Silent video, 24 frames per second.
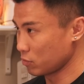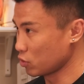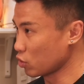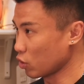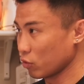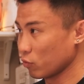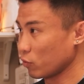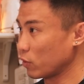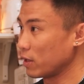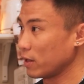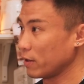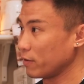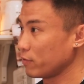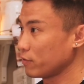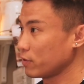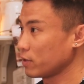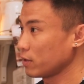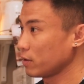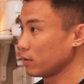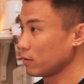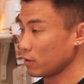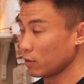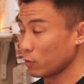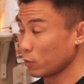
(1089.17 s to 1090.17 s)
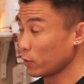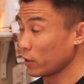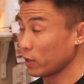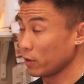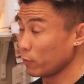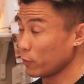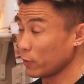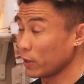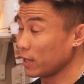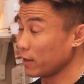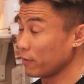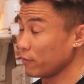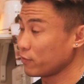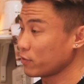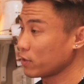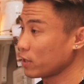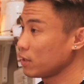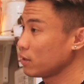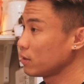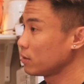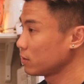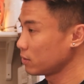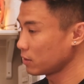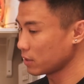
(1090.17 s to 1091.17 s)
not
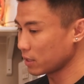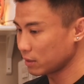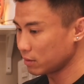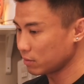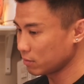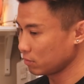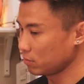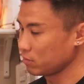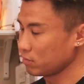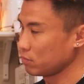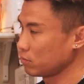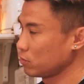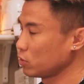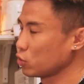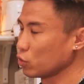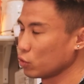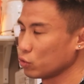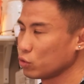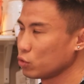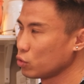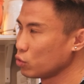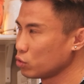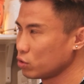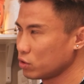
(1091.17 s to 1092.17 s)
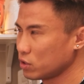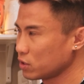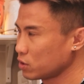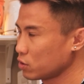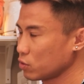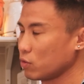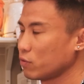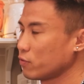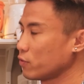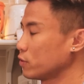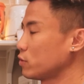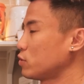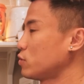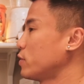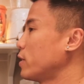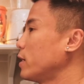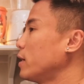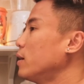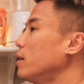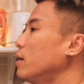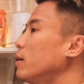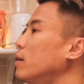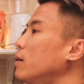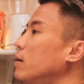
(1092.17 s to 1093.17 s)
weightlifting, then don't just go for
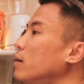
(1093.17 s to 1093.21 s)
strength.